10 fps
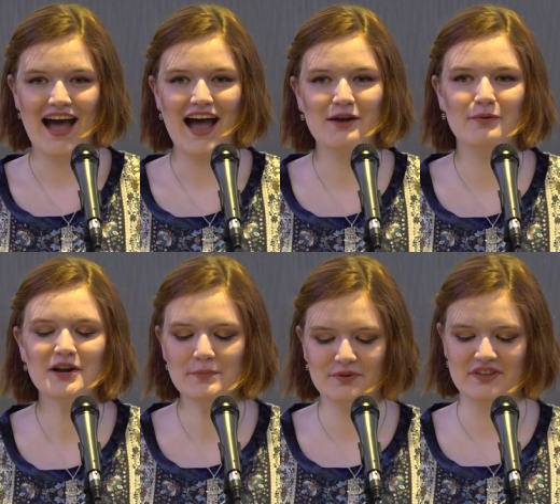I
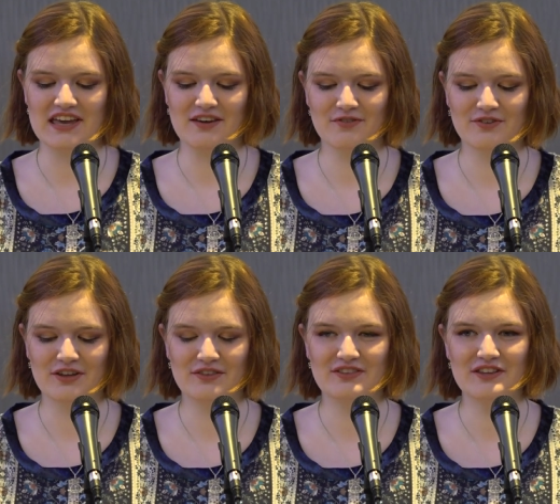want to believe
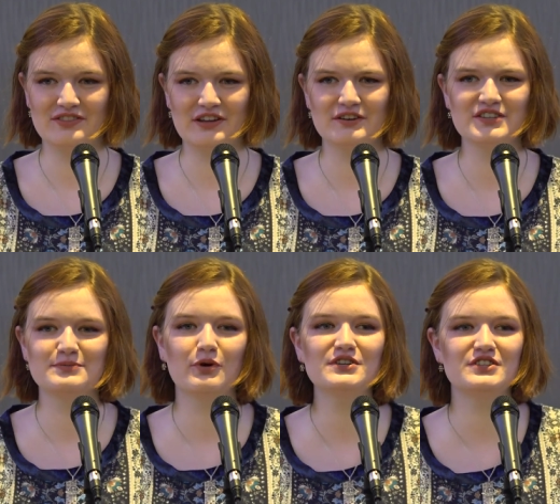that there is
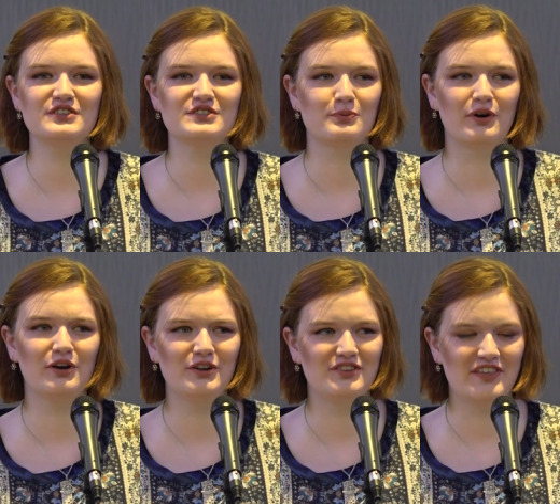more to this
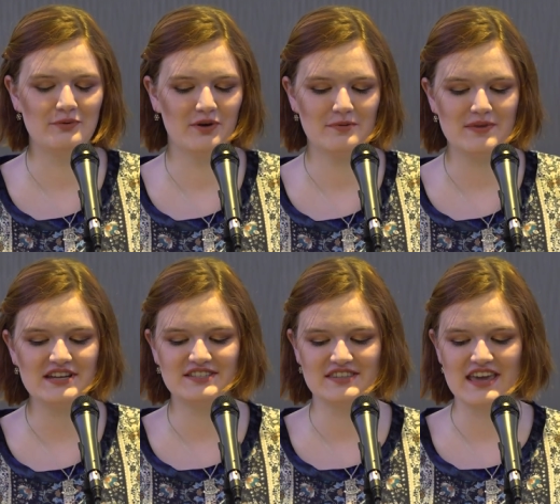world than what
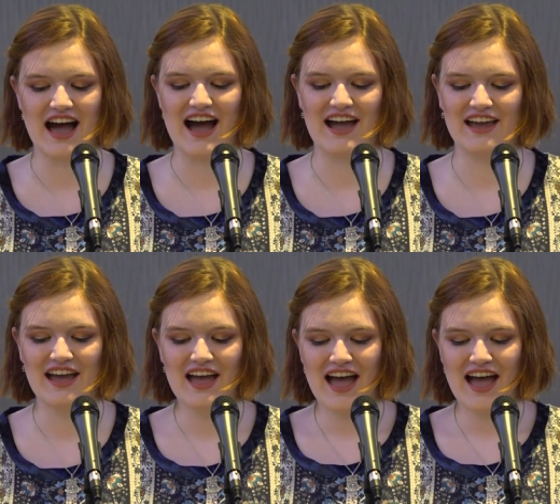meets the eye.